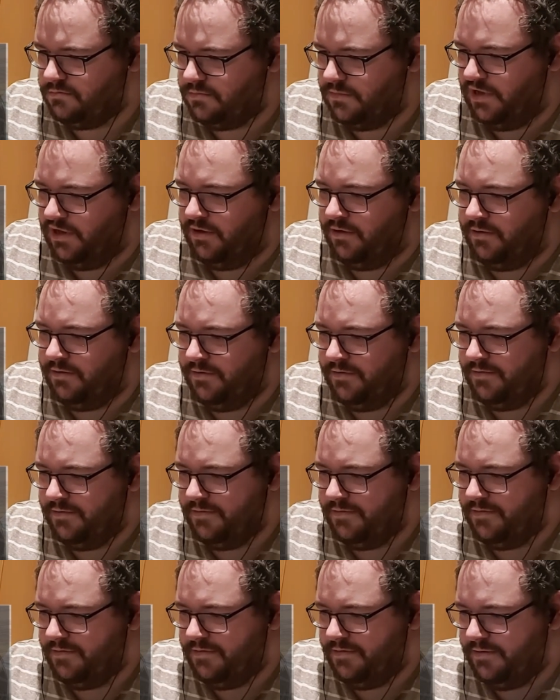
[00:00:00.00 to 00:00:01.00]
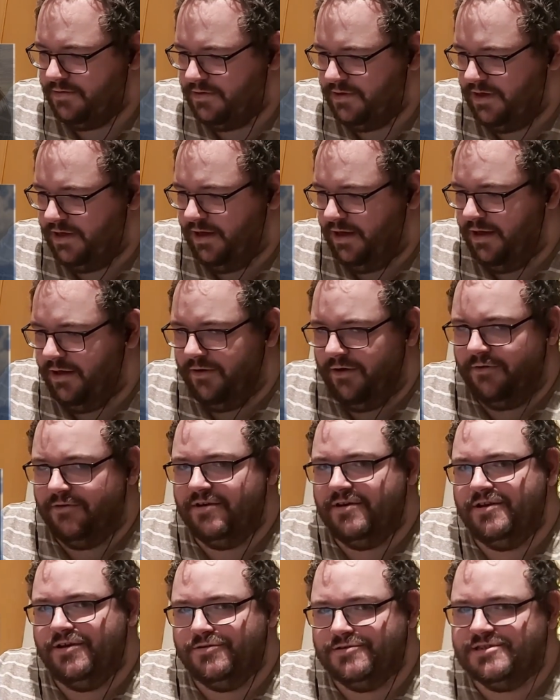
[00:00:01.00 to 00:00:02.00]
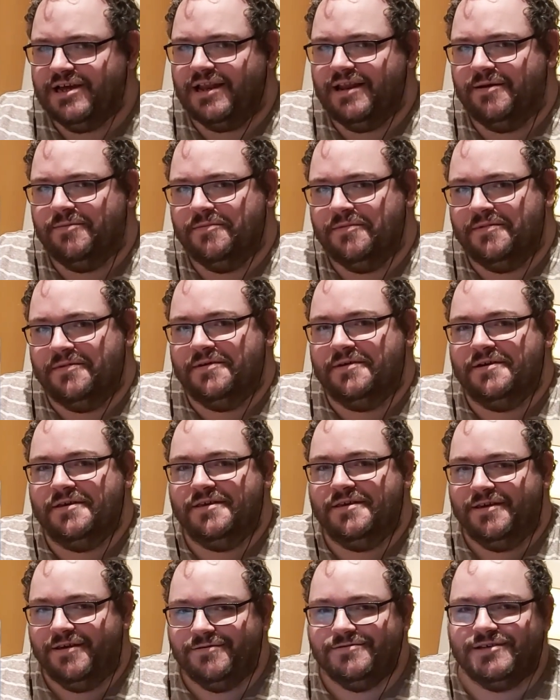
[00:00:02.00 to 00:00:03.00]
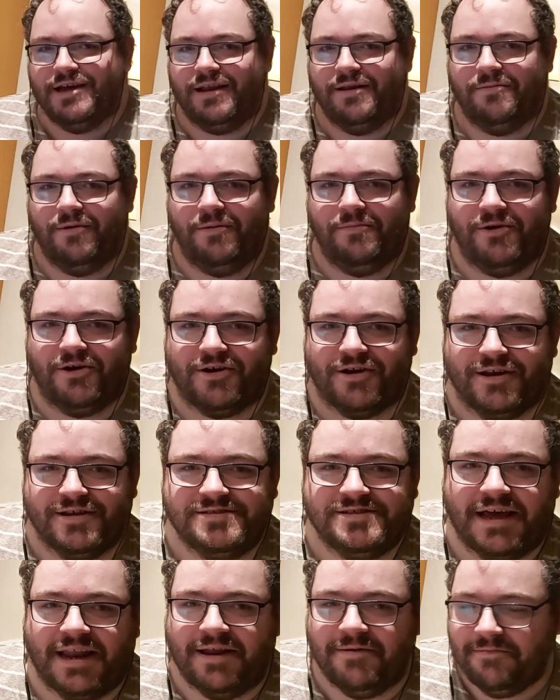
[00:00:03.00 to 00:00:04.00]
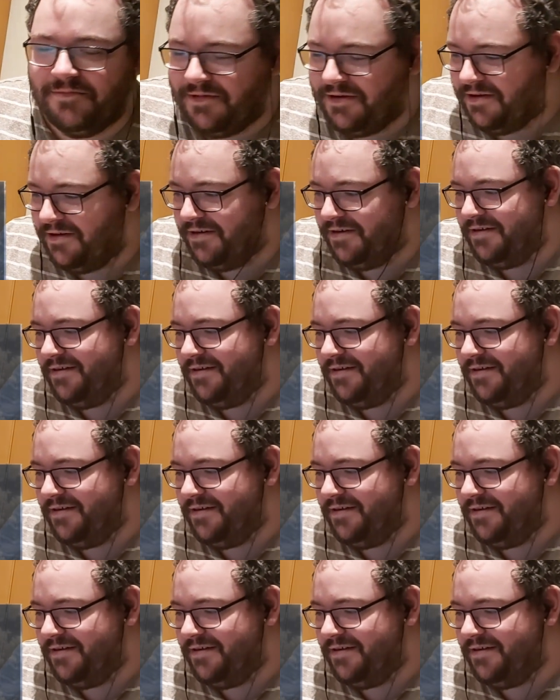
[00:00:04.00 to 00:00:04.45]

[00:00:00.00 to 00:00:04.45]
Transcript: Yeah. Yeah, Aaron, you tell him. You tell him. I'm not going to tell him.